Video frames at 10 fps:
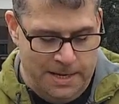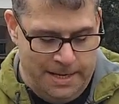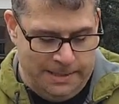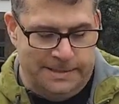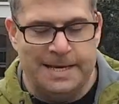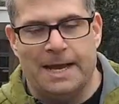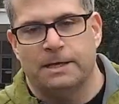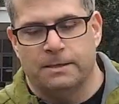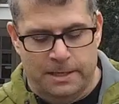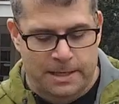
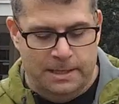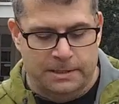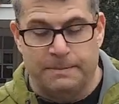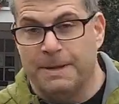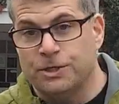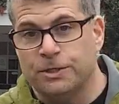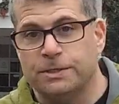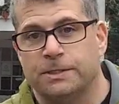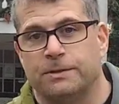exact uh, dimensions.